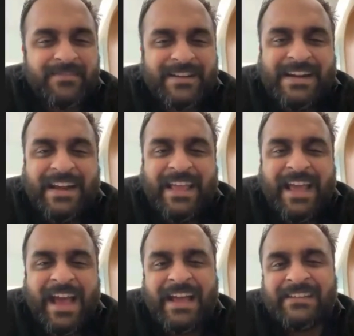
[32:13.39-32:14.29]
trending
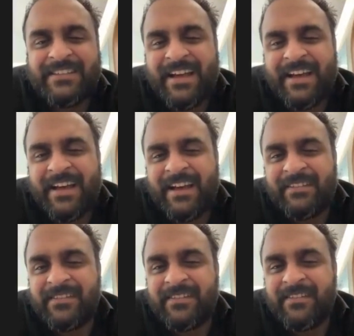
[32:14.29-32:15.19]

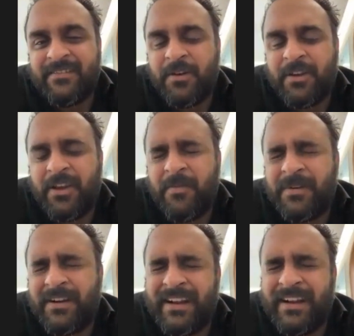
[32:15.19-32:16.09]
hashtags, talking
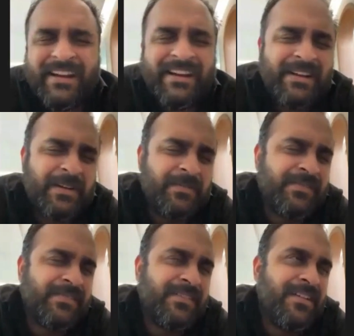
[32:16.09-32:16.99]
about narratives.